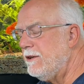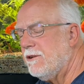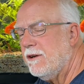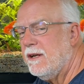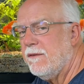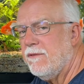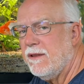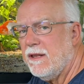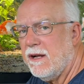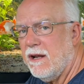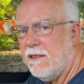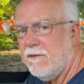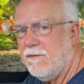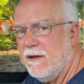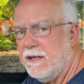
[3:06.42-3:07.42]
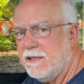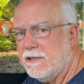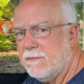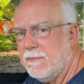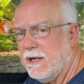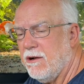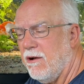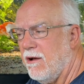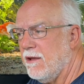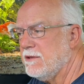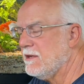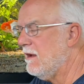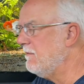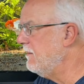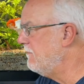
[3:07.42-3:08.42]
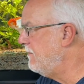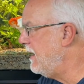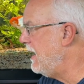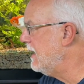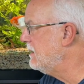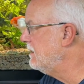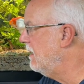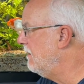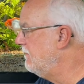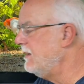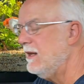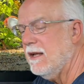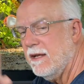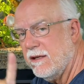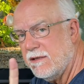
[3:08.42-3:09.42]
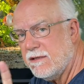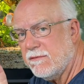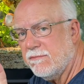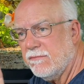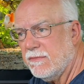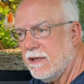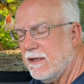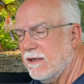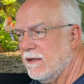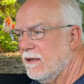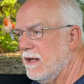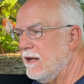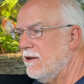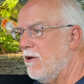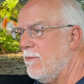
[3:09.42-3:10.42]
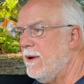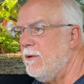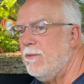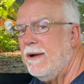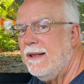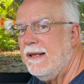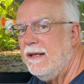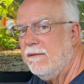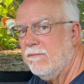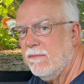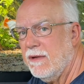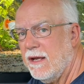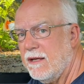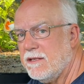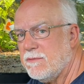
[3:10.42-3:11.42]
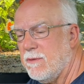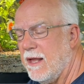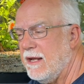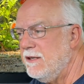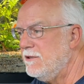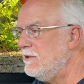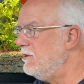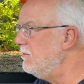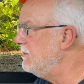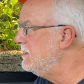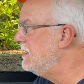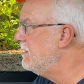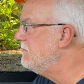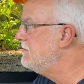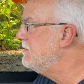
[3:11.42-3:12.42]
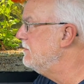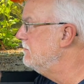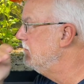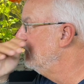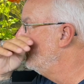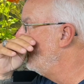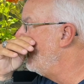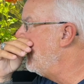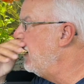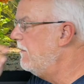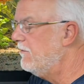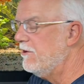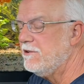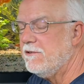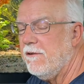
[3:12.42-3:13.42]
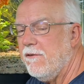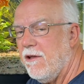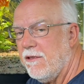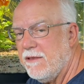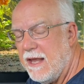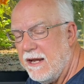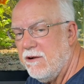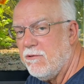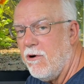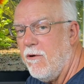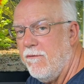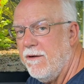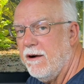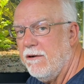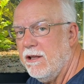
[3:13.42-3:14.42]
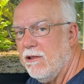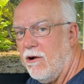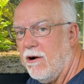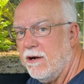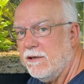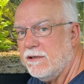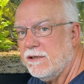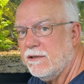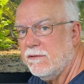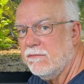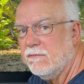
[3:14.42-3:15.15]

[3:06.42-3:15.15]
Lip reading: are different than other fish because of the fact of it is that nobody really explains to you and tells you. First of all, they can grow very large.